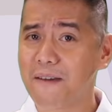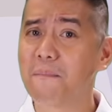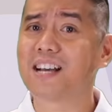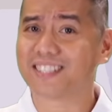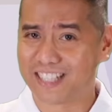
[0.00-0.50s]

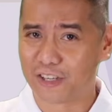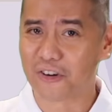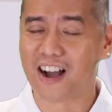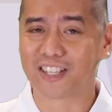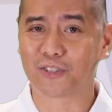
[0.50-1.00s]
my
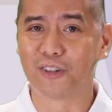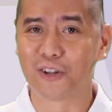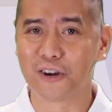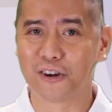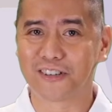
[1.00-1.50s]
senior high school
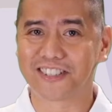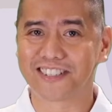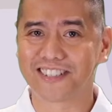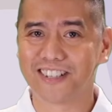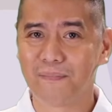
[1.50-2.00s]
learners.